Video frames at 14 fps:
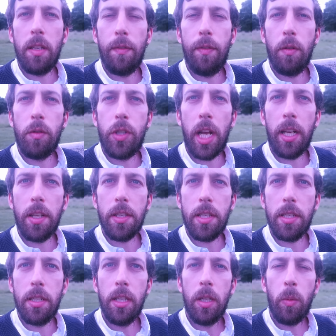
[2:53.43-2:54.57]
to feel
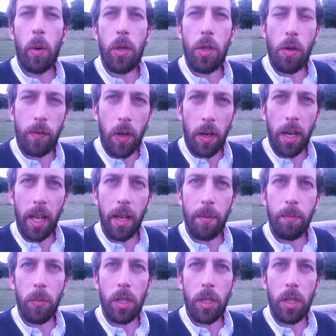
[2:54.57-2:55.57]
jealous when you've got it,